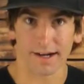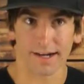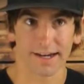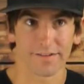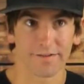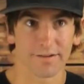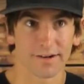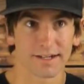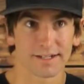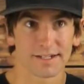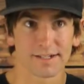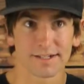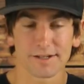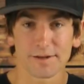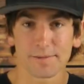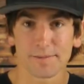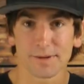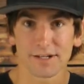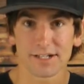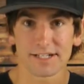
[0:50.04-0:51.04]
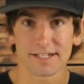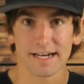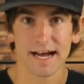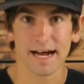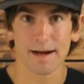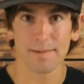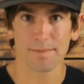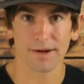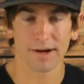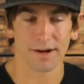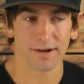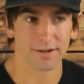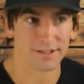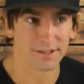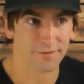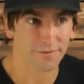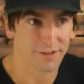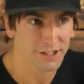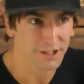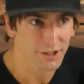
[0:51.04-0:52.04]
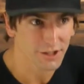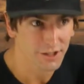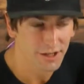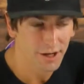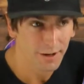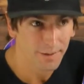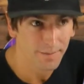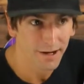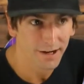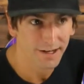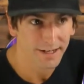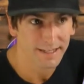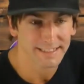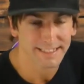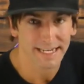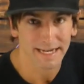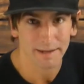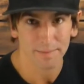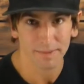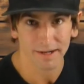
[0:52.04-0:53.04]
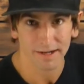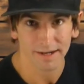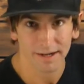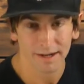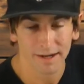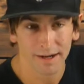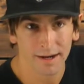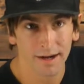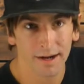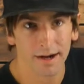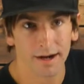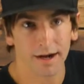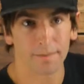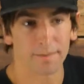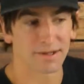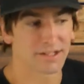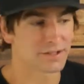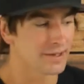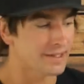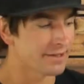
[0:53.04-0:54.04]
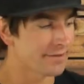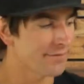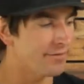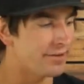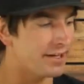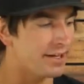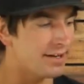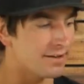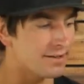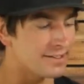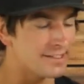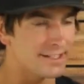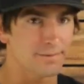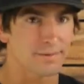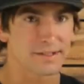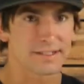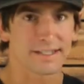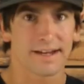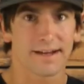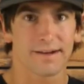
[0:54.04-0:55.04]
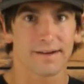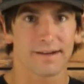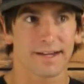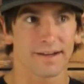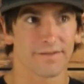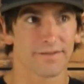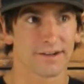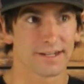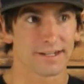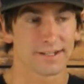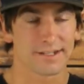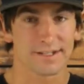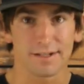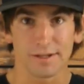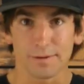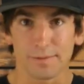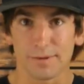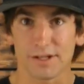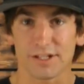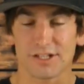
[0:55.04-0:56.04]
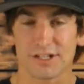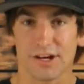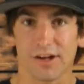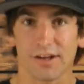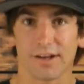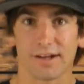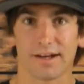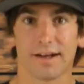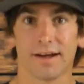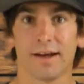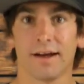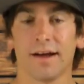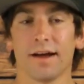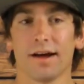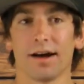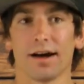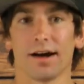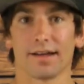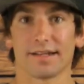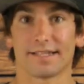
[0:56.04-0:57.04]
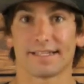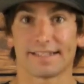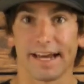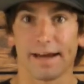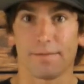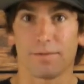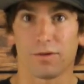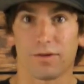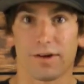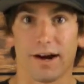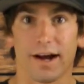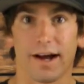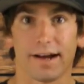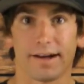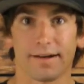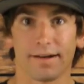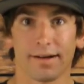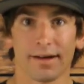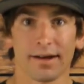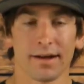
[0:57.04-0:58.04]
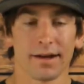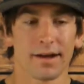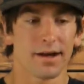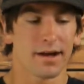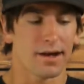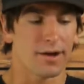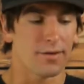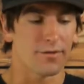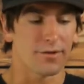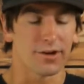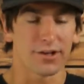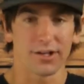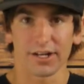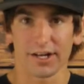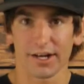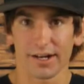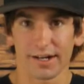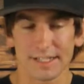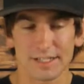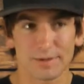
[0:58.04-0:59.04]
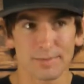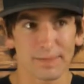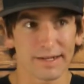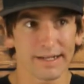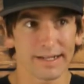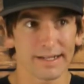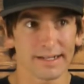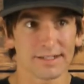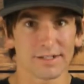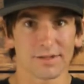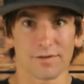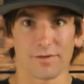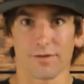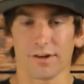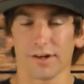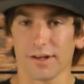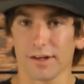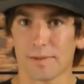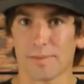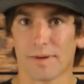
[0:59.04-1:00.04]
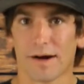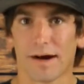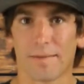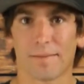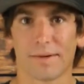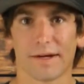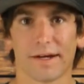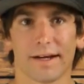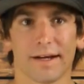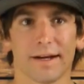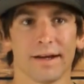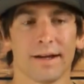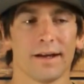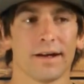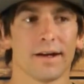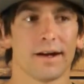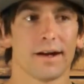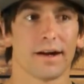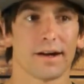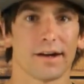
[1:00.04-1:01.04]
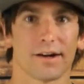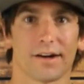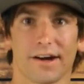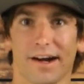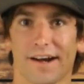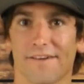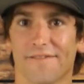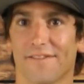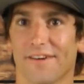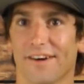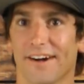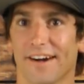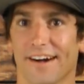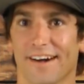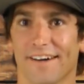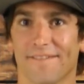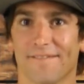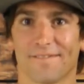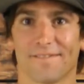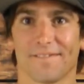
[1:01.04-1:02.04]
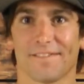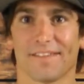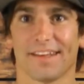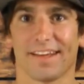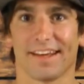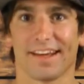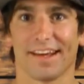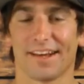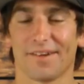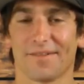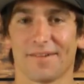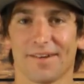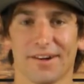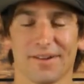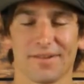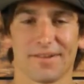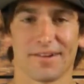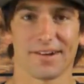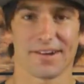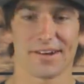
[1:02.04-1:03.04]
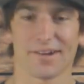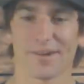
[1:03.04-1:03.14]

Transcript: giving it super snap. It also features harmonic damping between the feet on tip and tail, giving it a super solid, stable ride. Really good at speeds, really poppy, great for anywhere you want to